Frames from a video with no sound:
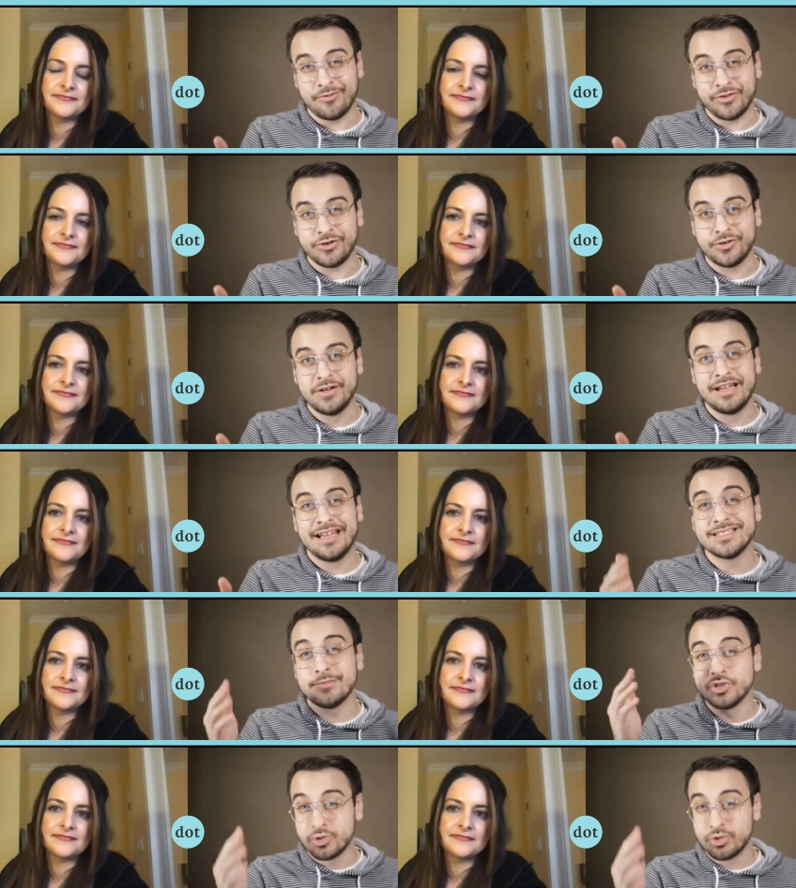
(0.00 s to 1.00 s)
Speaker 1: interview and
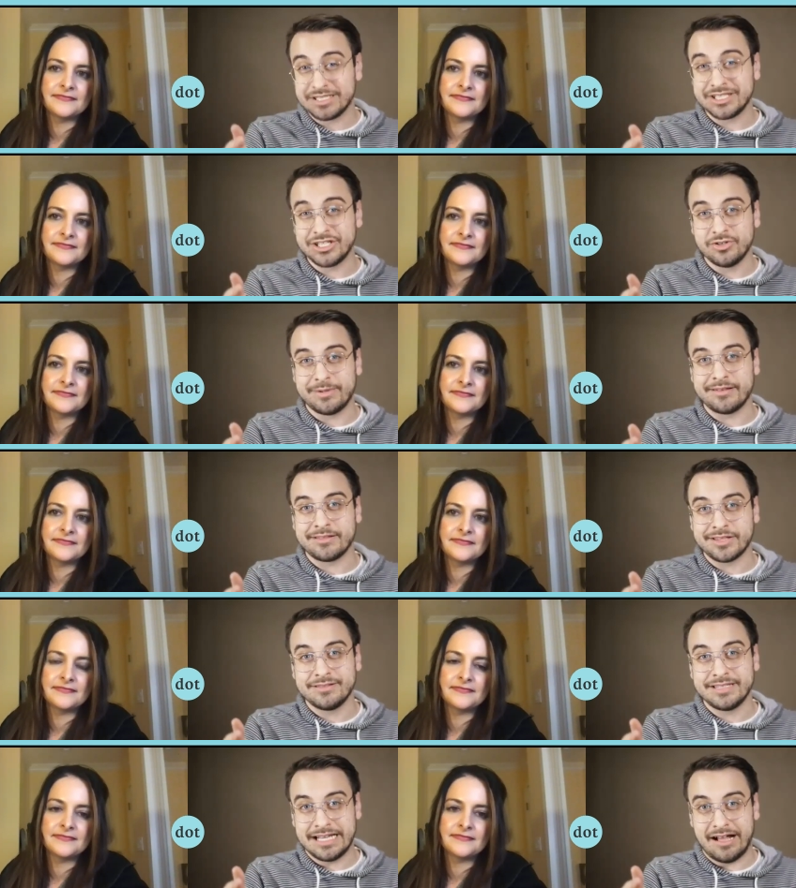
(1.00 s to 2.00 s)
someone's quizzing you about
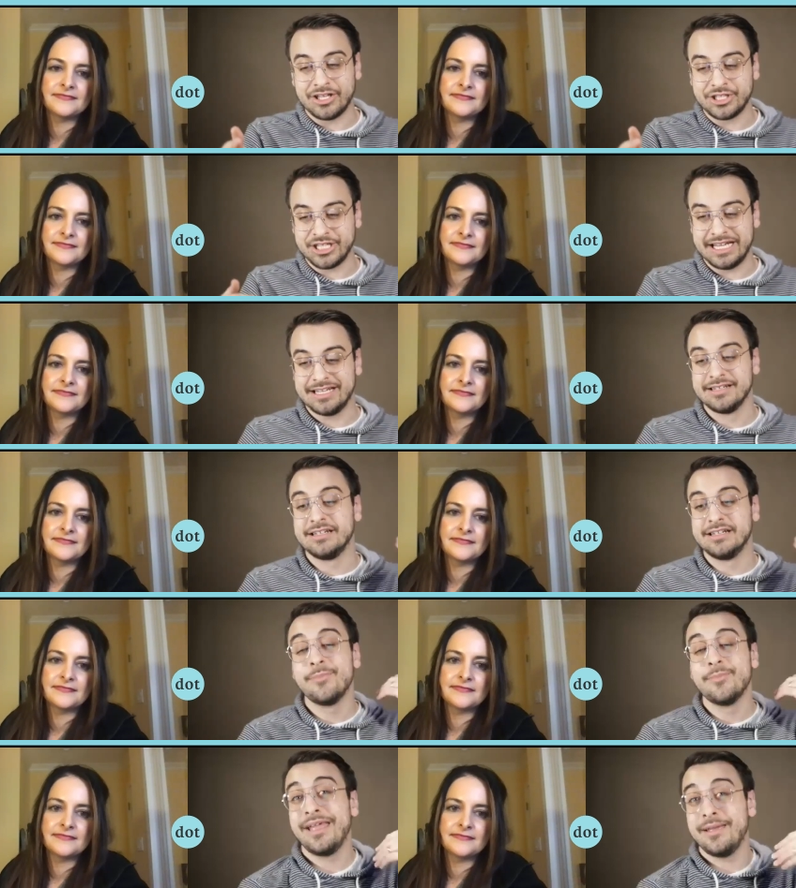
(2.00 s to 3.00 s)
theology,
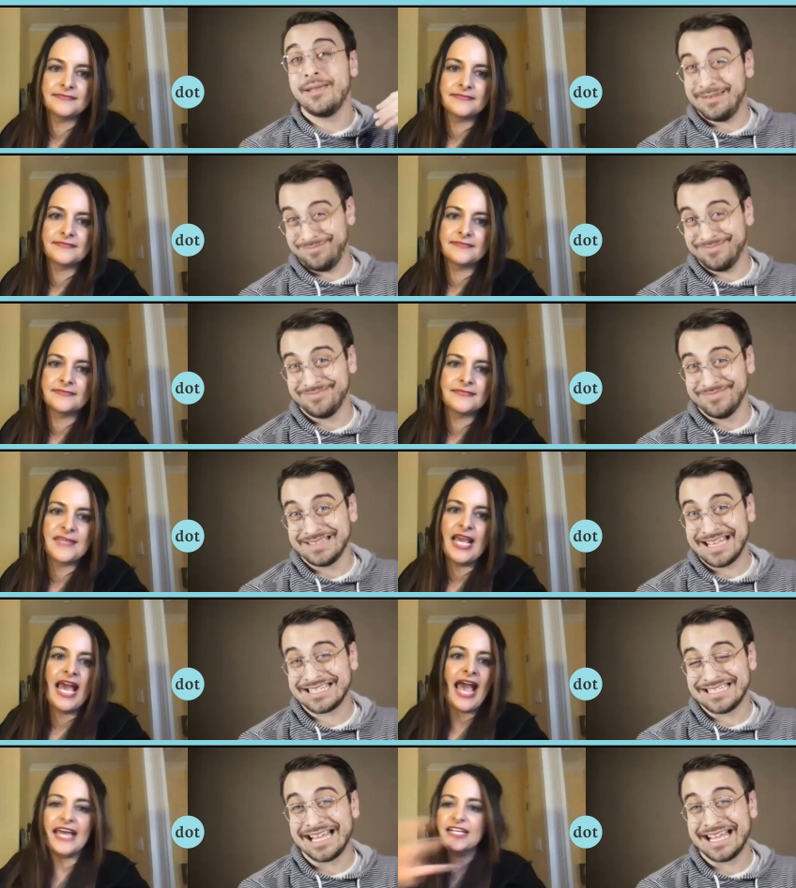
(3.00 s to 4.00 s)
maybe
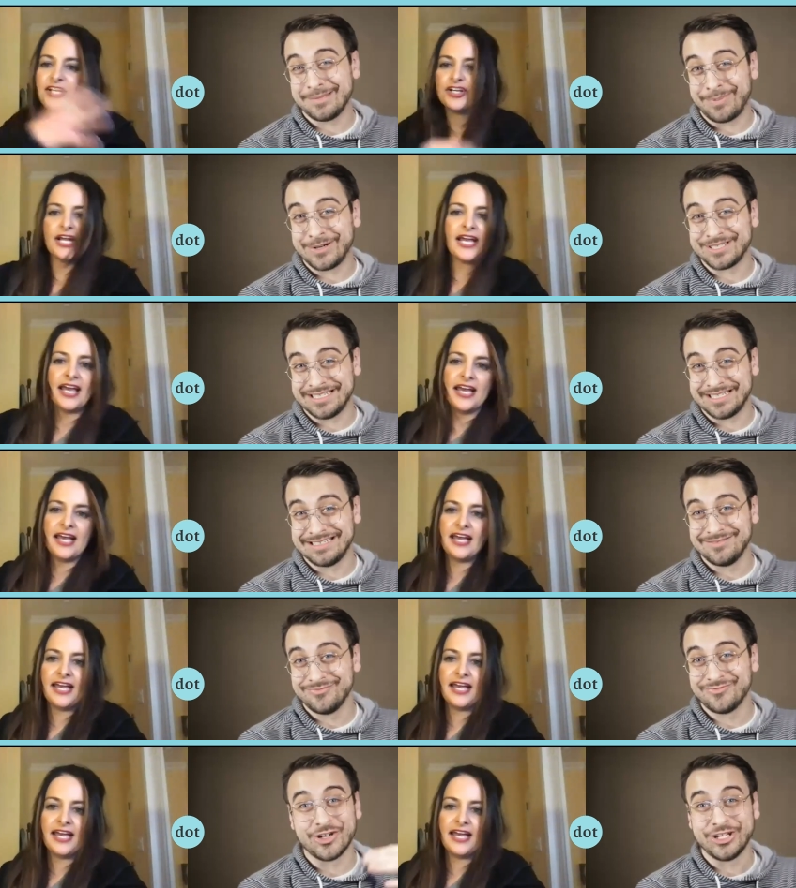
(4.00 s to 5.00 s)
that's and not the person
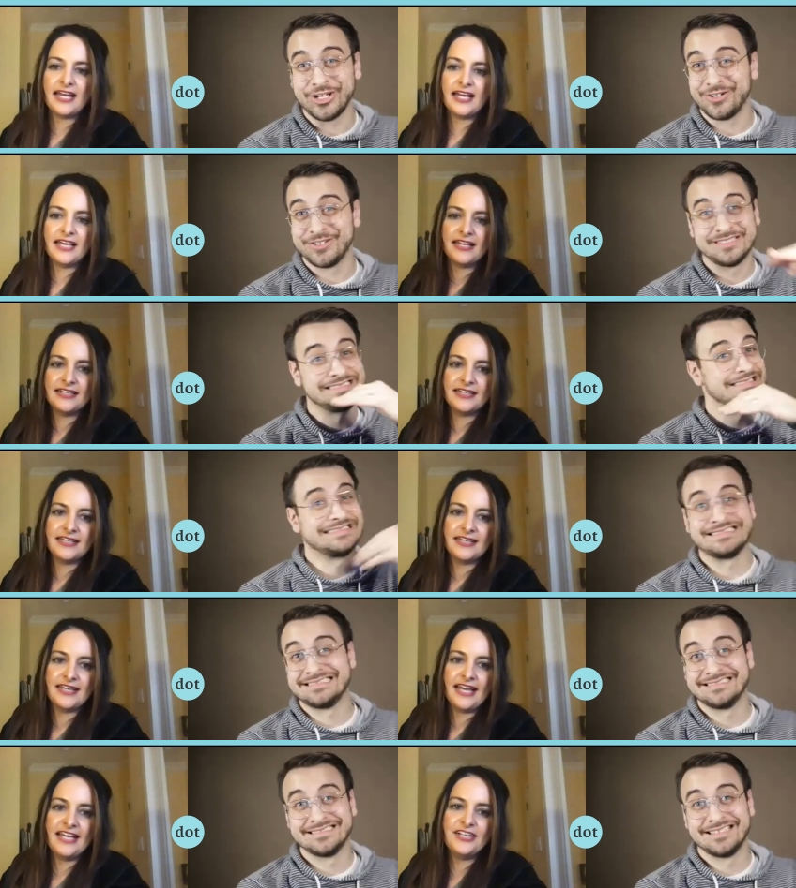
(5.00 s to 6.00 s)
for you.
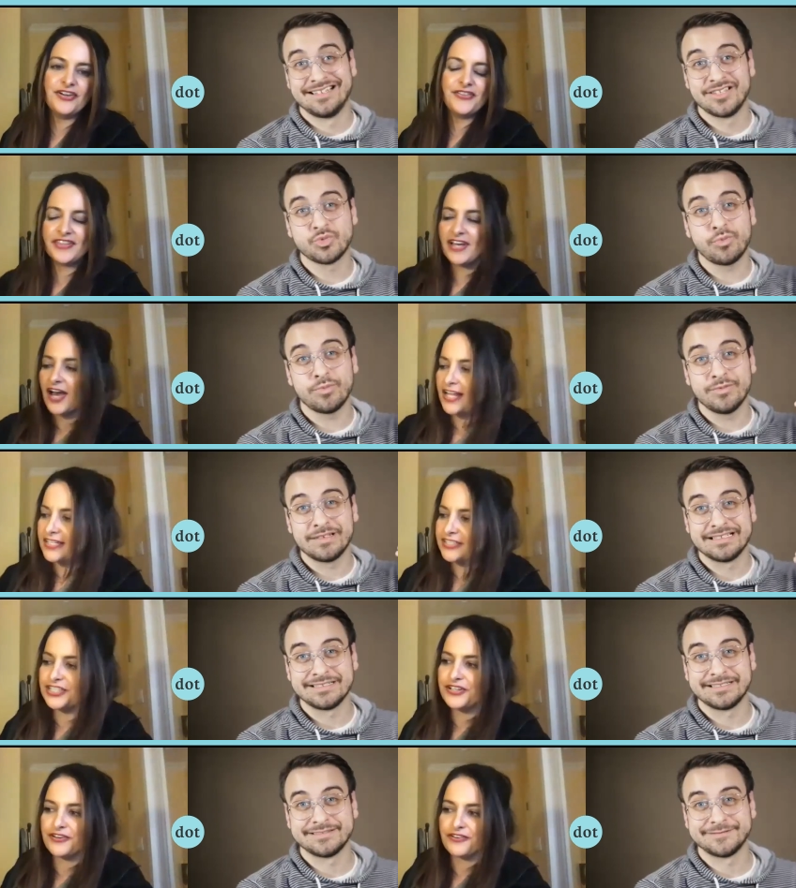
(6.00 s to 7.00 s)
Speaker 2: And your theology
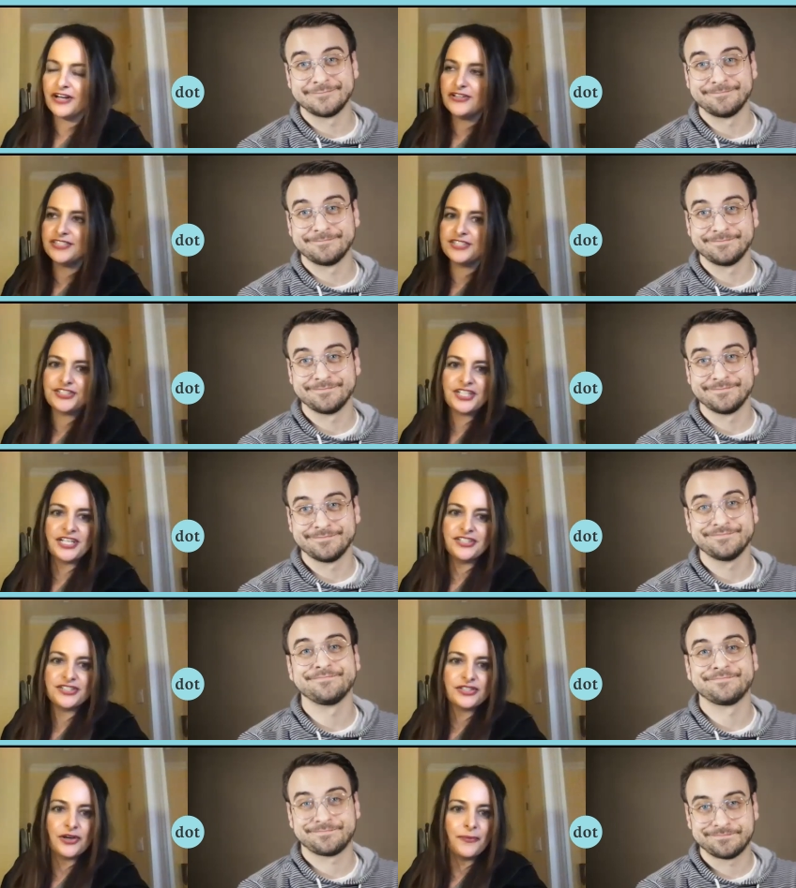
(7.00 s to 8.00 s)
grows and
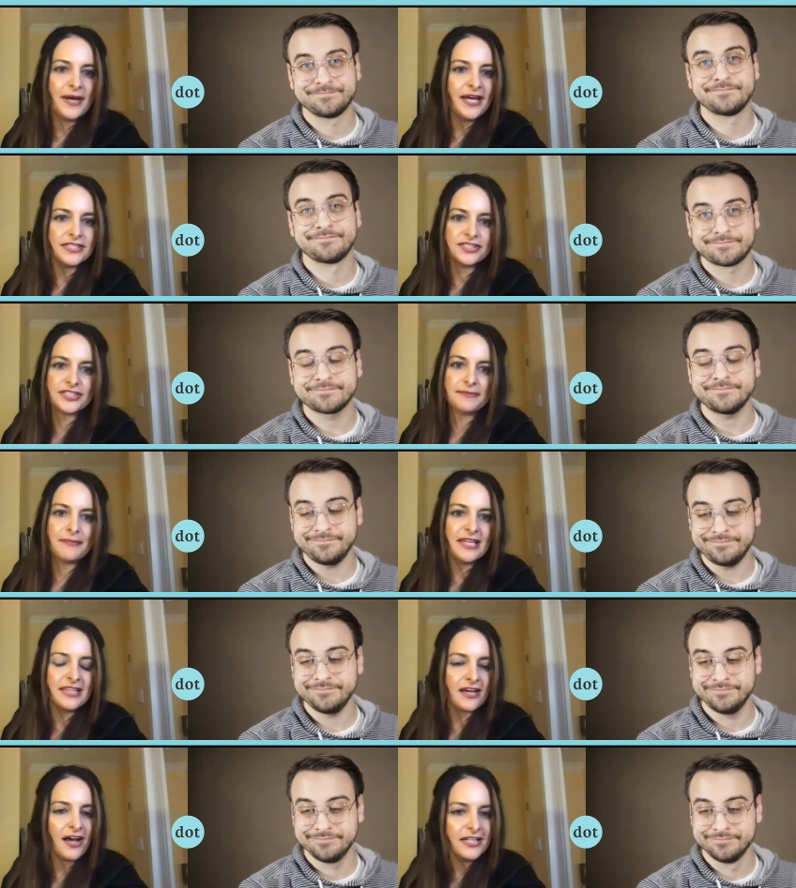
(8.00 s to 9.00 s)
changes so much. Like my
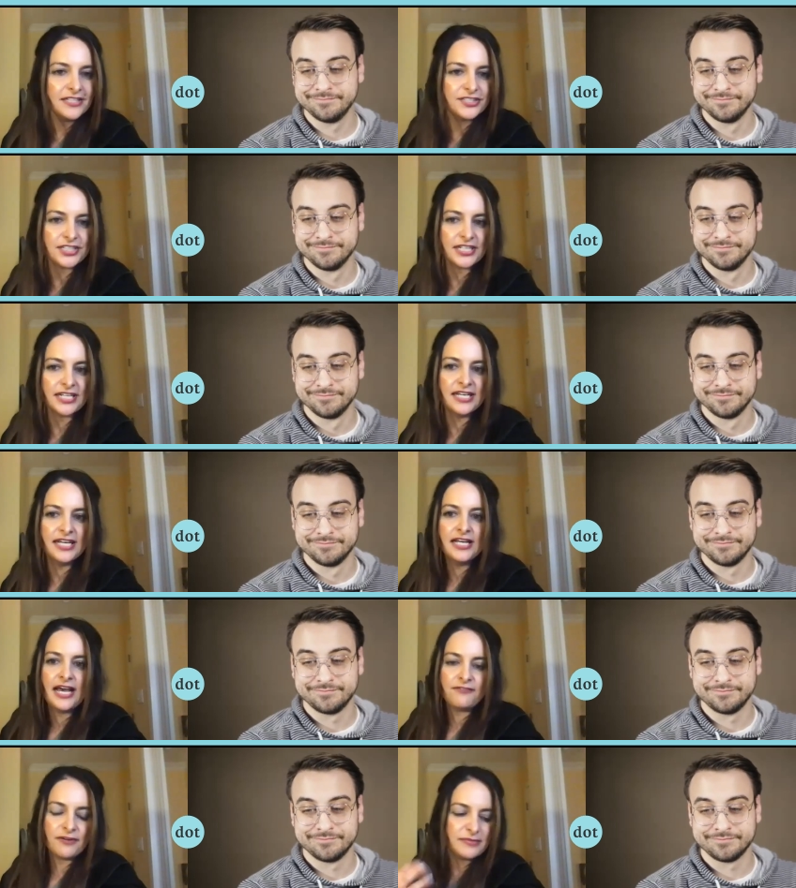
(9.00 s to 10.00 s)
theology
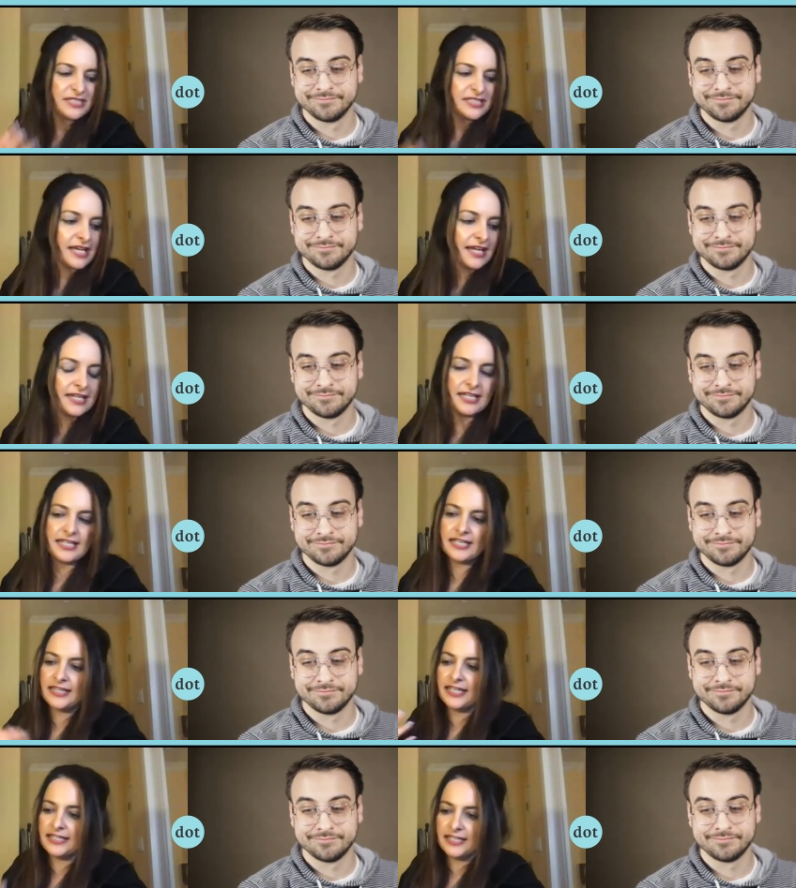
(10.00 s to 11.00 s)
from studying and
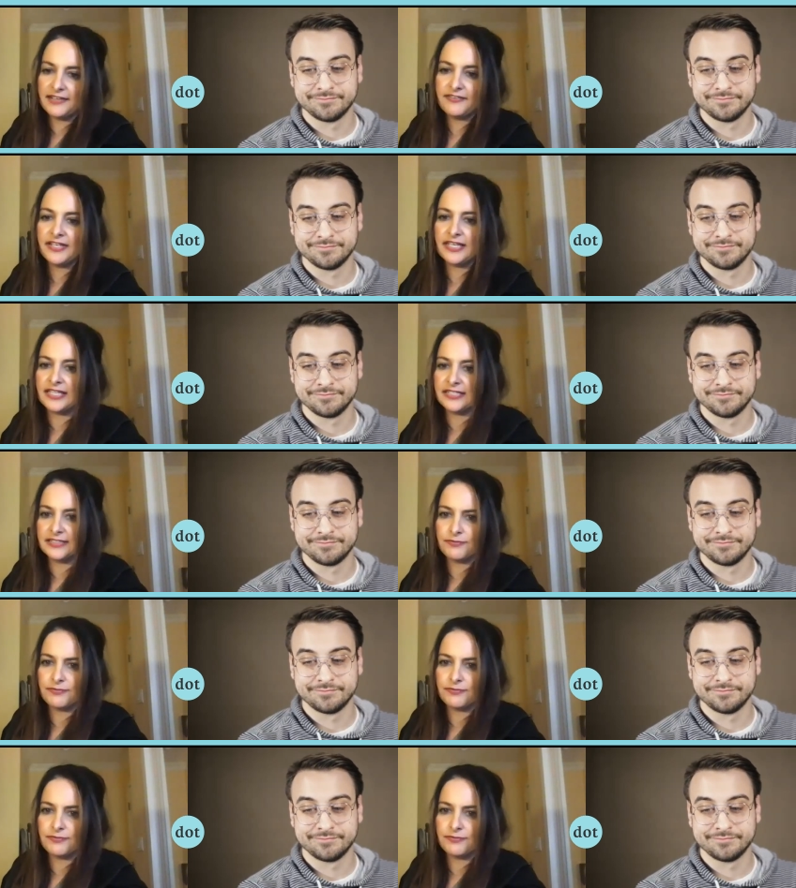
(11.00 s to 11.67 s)
then living and then